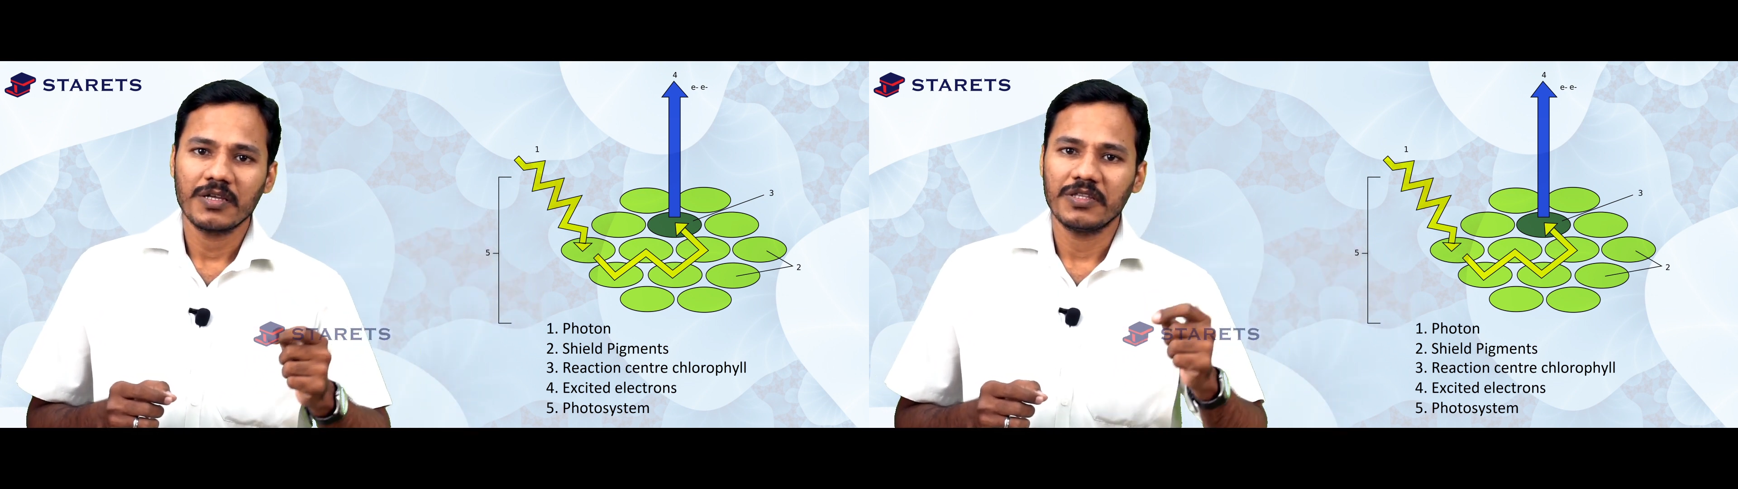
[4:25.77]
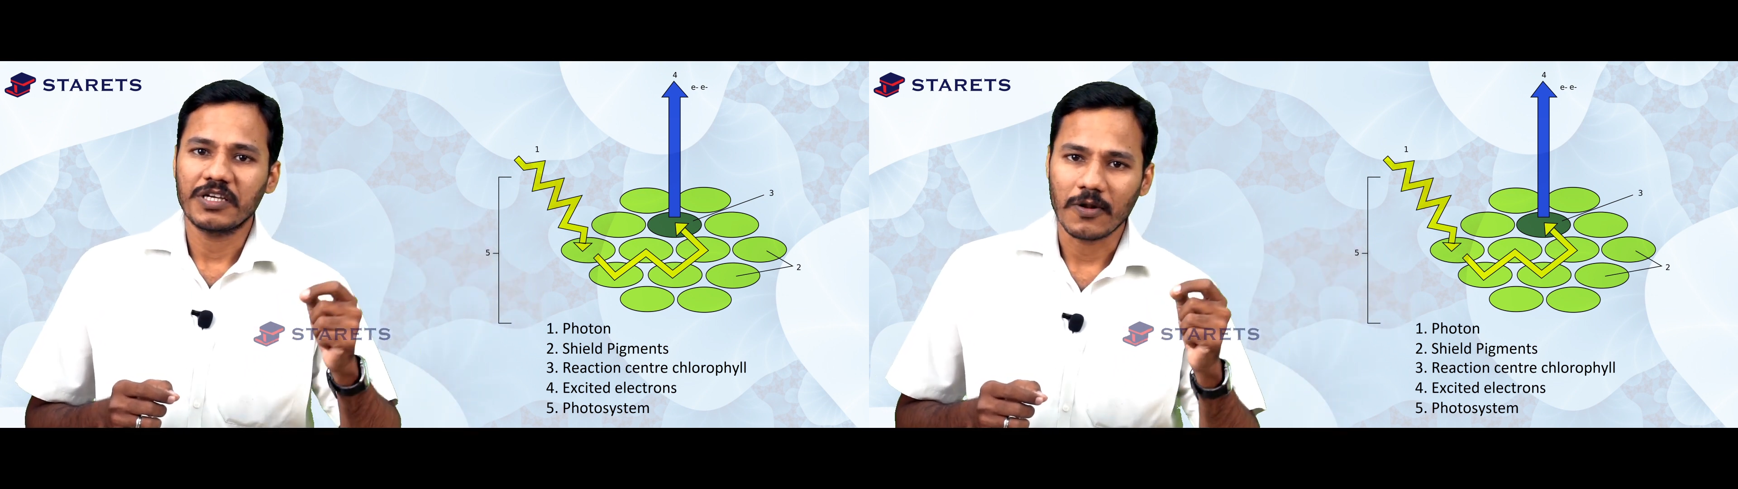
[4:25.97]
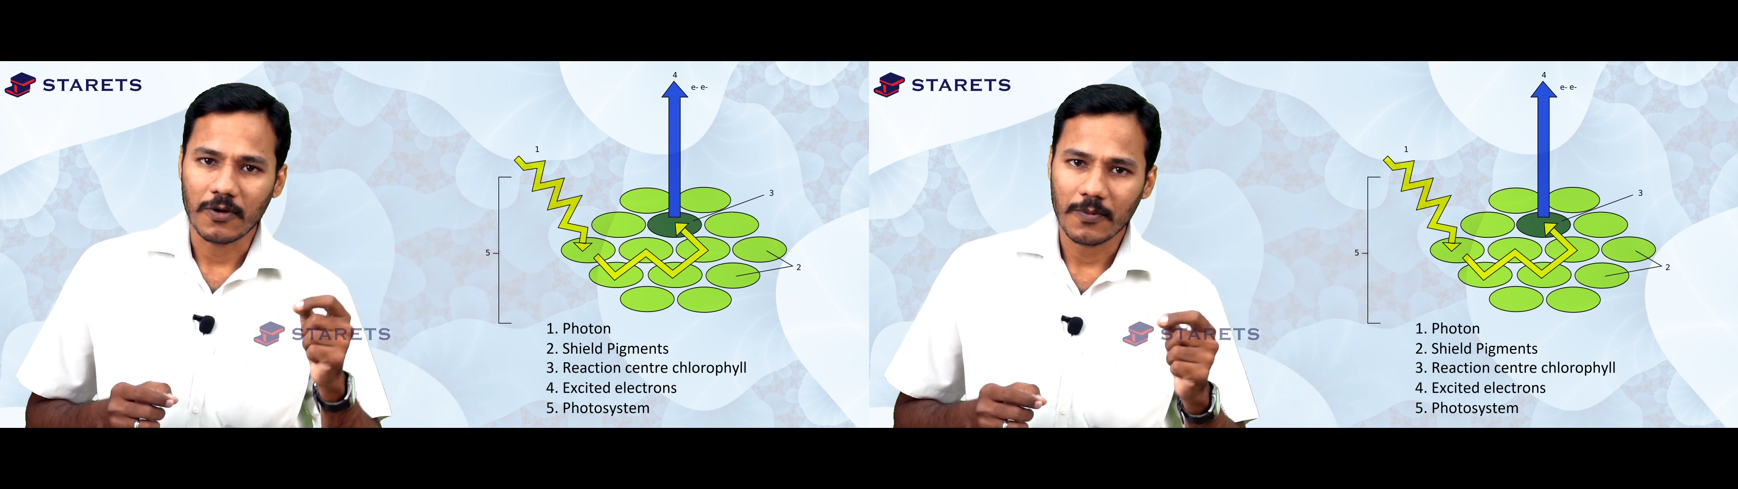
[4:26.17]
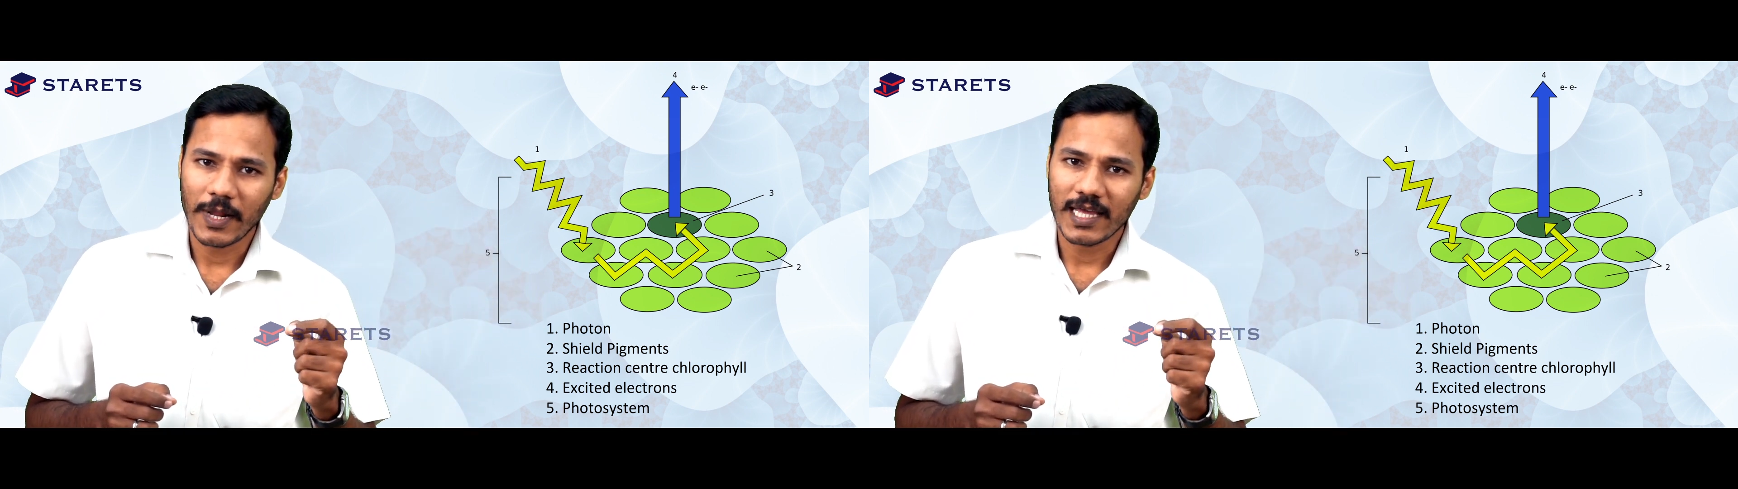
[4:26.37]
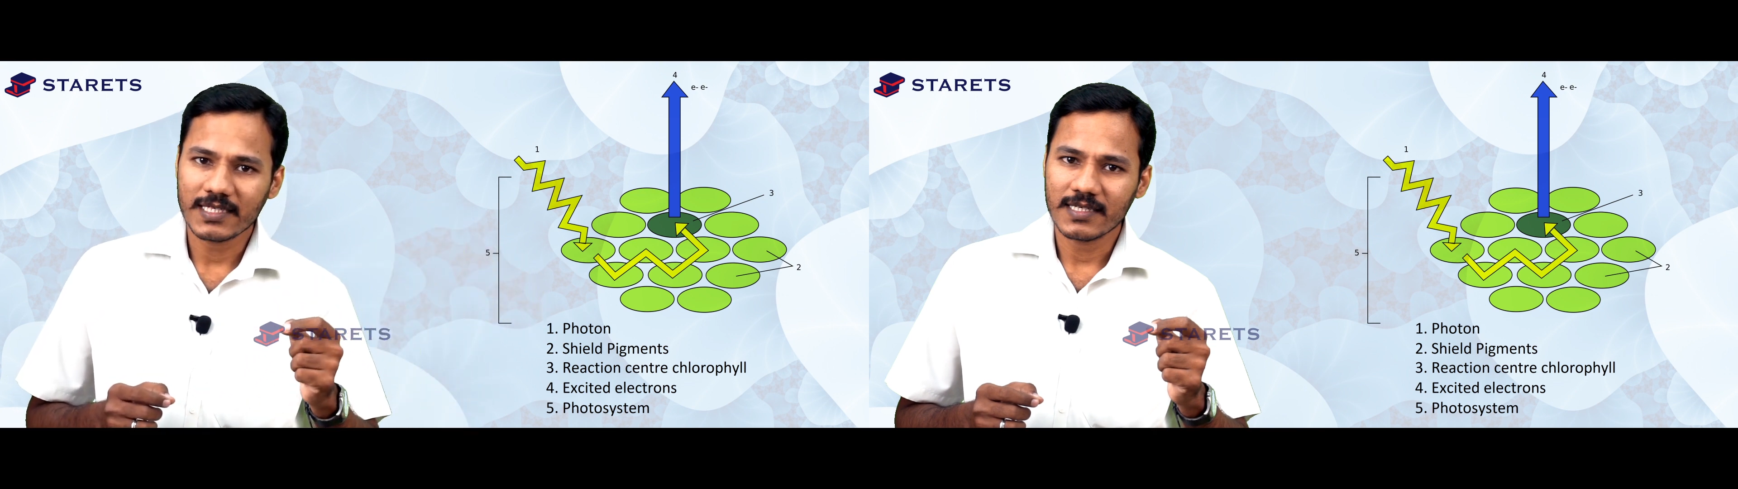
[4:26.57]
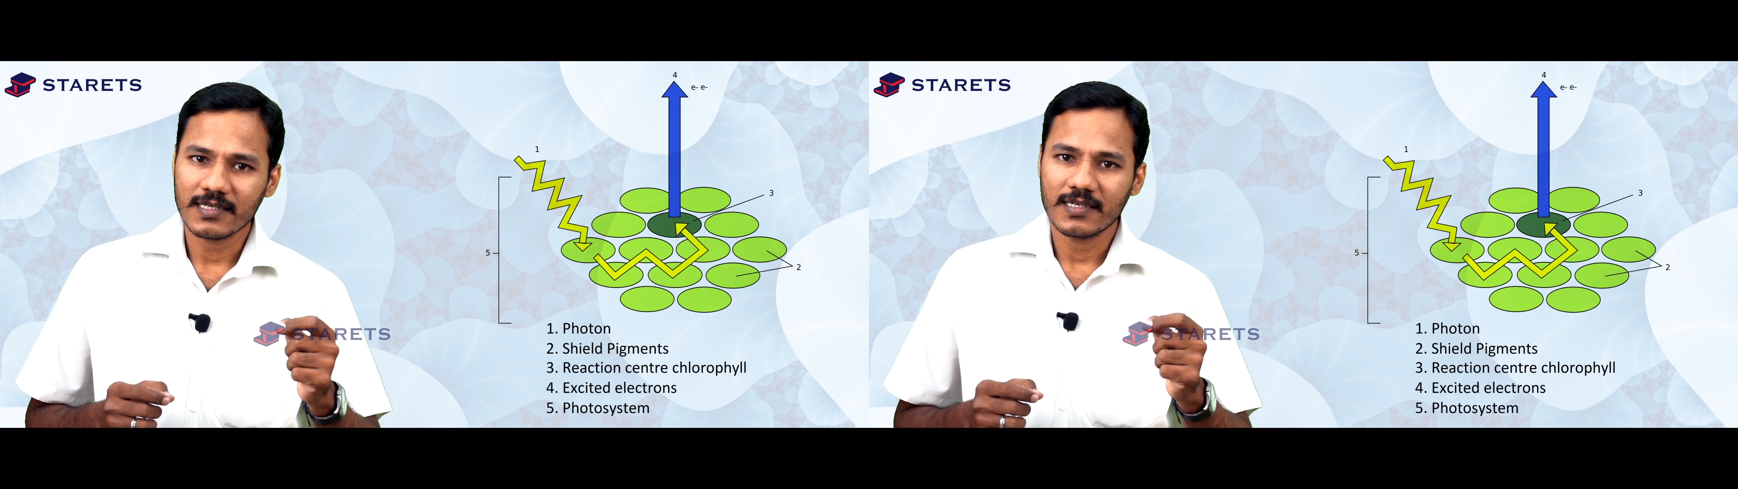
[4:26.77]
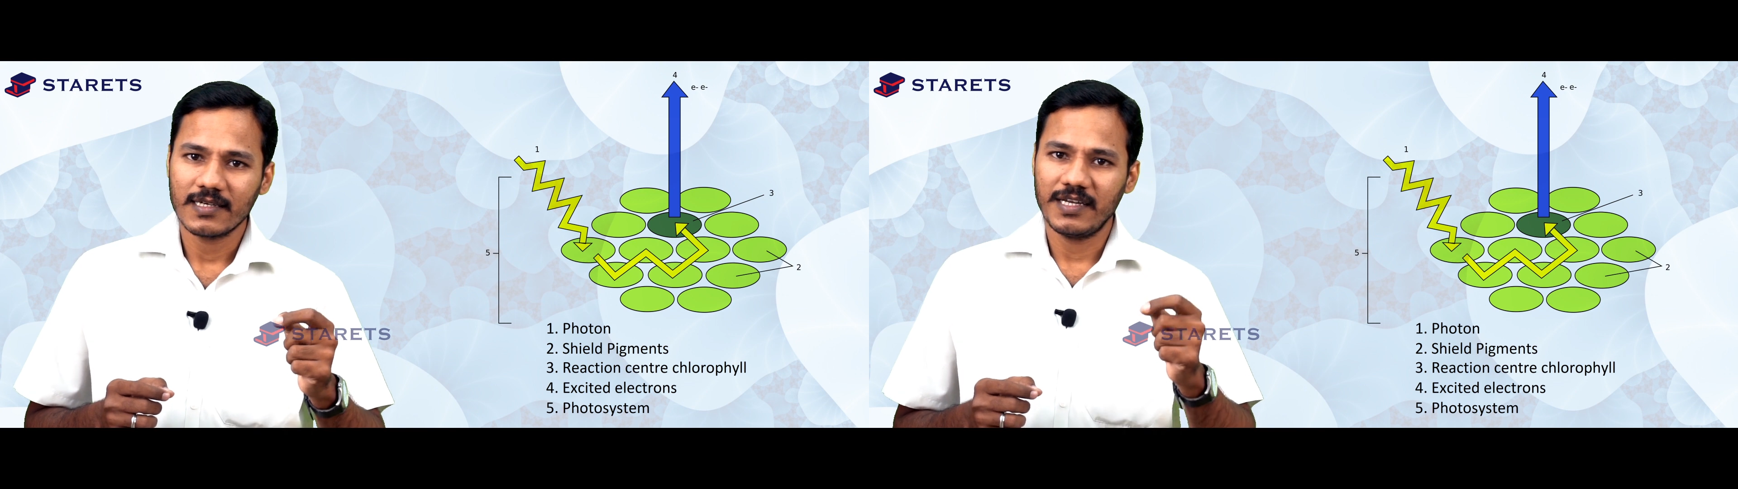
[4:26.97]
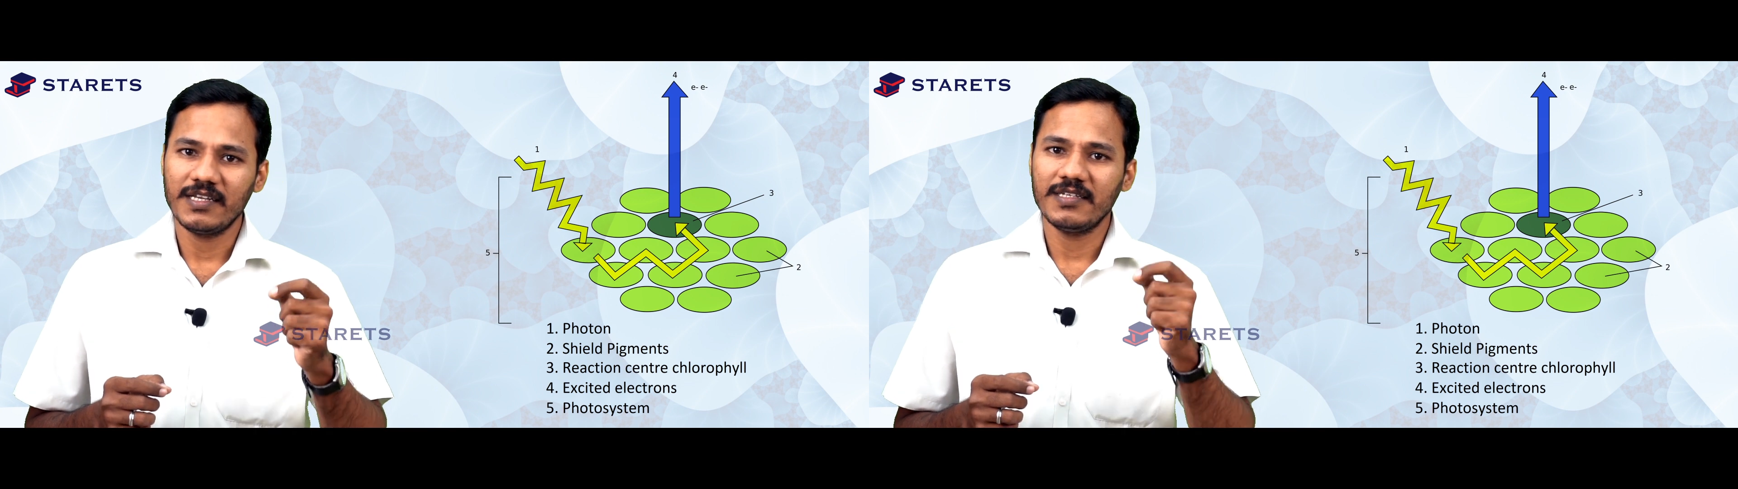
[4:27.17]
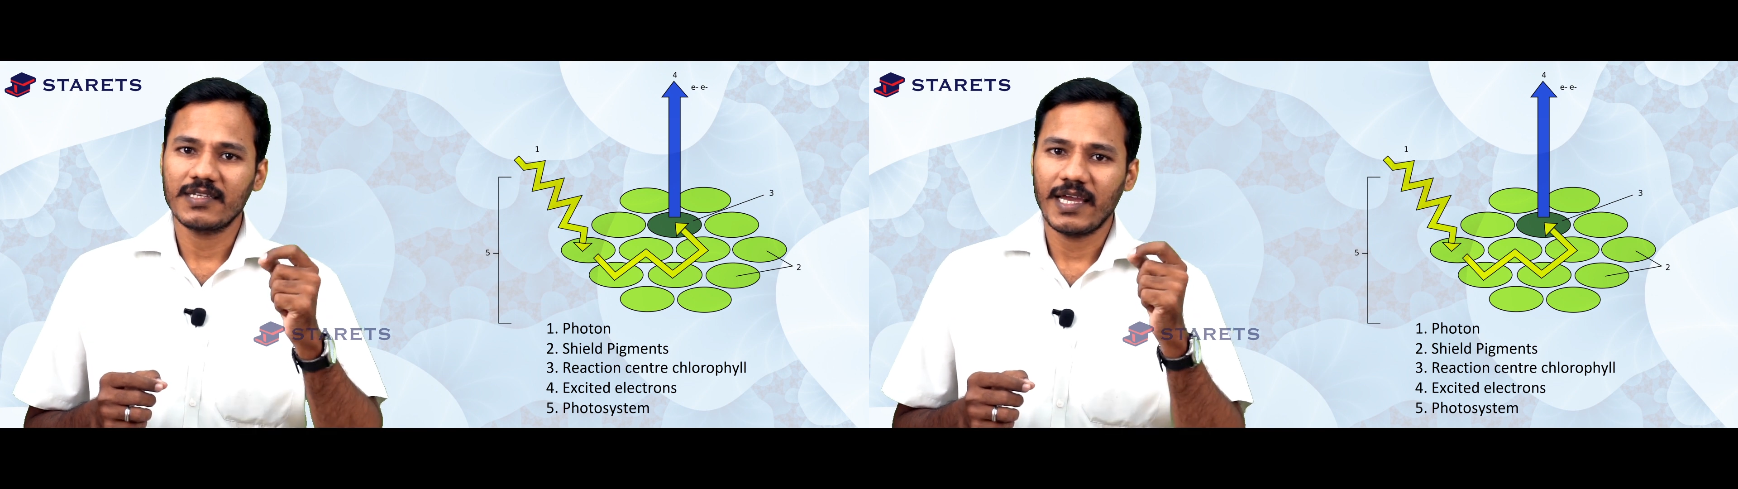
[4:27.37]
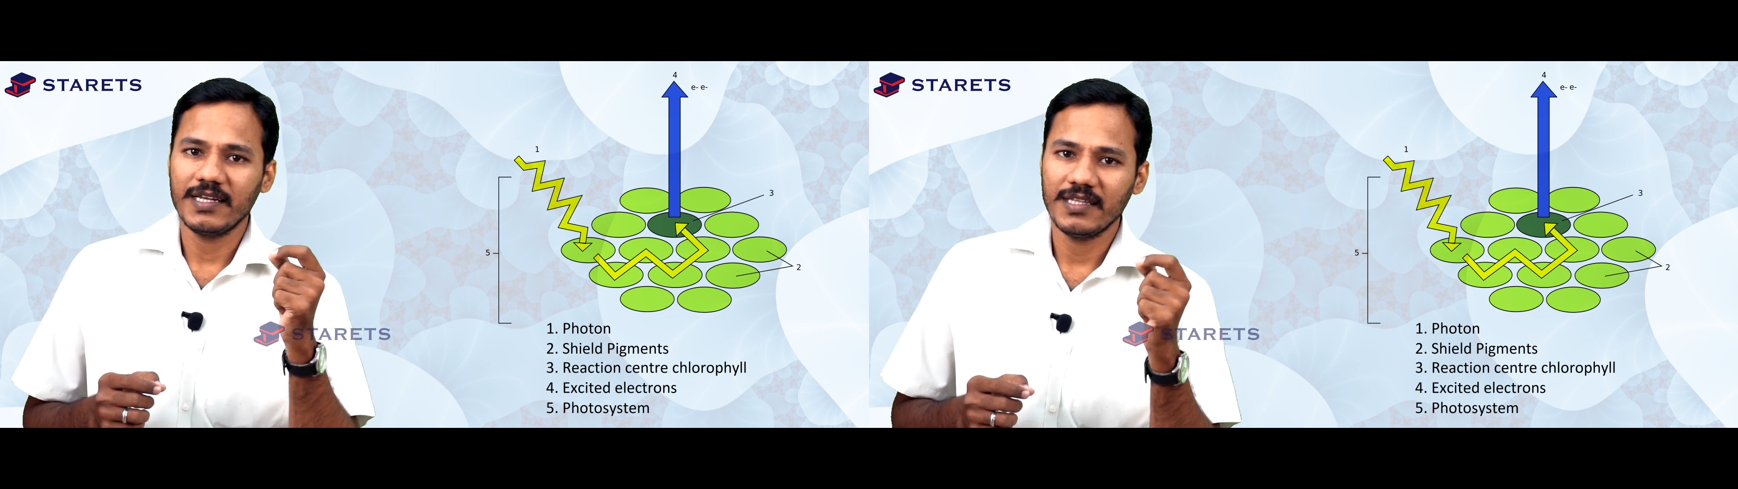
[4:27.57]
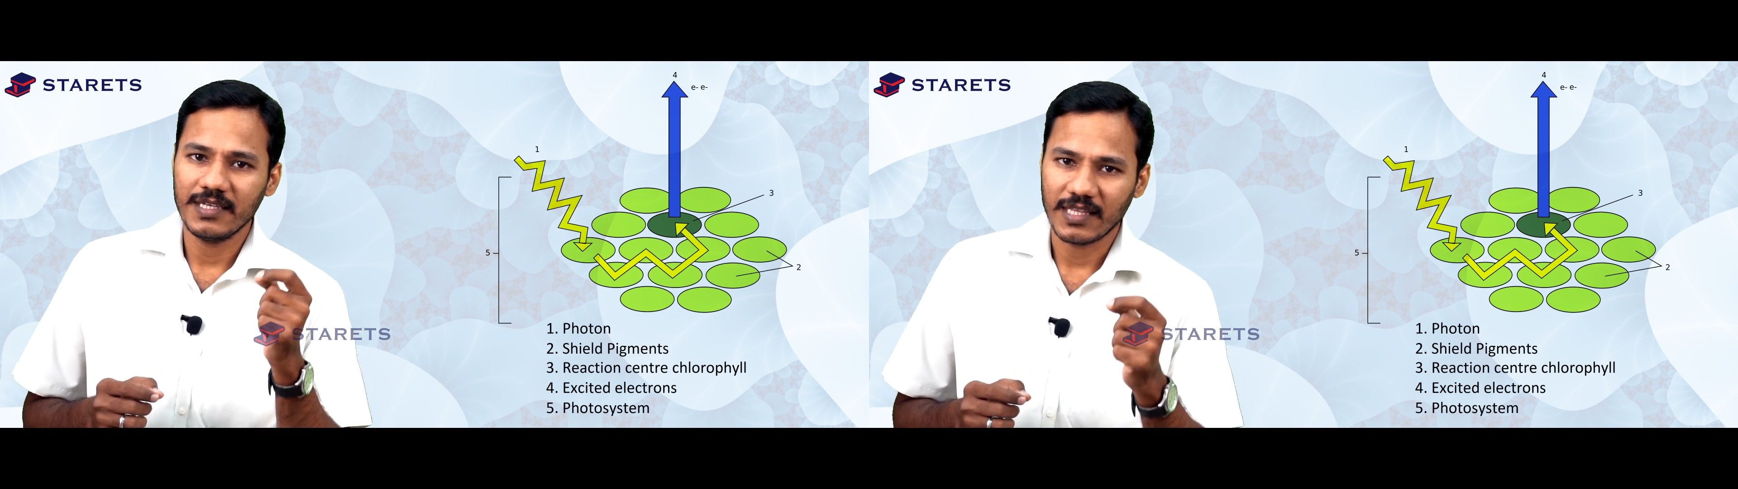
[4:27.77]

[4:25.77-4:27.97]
the chloroplast and inside the